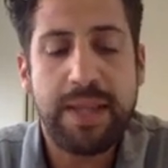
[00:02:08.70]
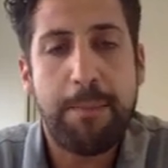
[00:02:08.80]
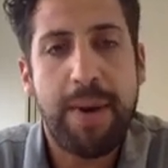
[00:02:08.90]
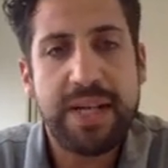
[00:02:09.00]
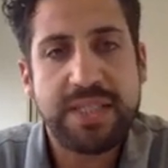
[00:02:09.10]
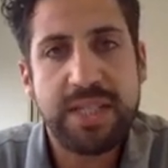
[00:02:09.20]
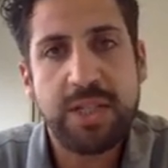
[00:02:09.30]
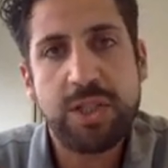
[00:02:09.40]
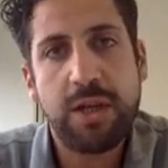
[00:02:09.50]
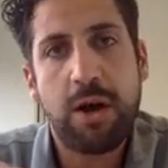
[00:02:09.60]

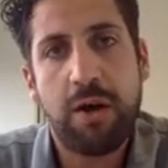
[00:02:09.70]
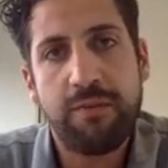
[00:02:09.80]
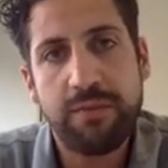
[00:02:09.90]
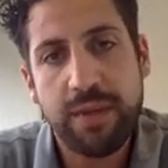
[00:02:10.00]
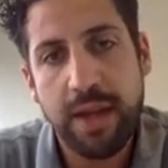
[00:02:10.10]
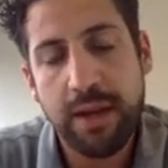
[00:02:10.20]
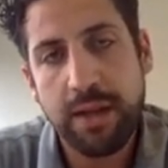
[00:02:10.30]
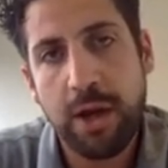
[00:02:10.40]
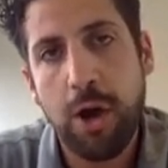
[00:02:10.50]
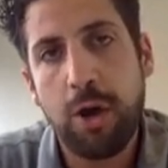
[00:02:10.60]
passage of
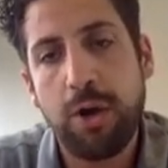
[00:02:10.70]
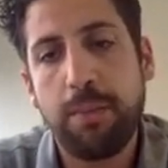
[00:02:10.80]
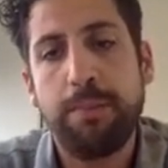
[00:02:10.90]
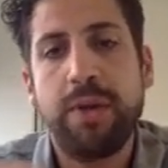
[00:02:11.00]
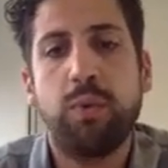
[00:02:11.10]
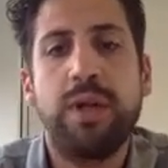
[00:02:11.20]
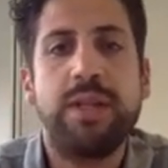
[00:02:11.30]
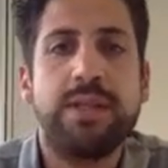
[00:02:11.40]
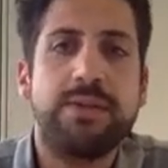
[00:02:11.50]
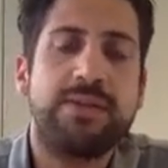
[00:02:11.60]
the color
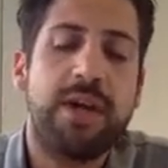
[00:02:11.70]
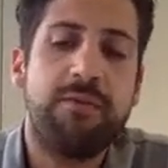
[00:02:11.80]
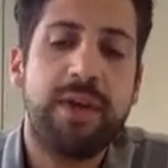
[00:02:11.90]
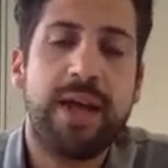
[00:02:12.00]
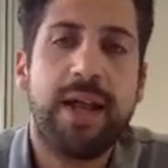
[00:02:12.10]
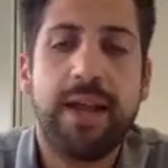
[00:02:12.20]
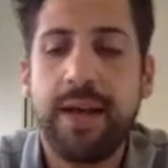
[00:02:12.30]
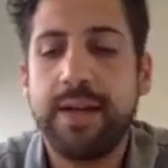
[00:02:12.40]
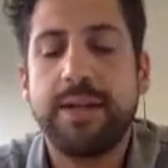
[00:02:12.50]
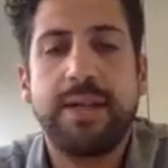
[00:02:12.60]
between cervical
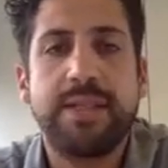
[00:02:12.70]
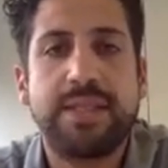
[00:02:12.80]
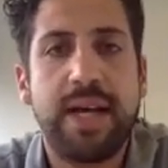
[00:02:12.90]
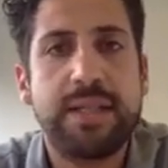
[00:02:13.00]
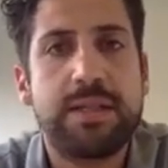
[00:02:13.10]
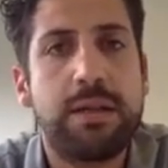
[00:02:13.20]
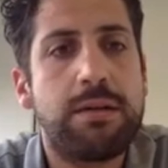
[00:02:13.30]
and incisal.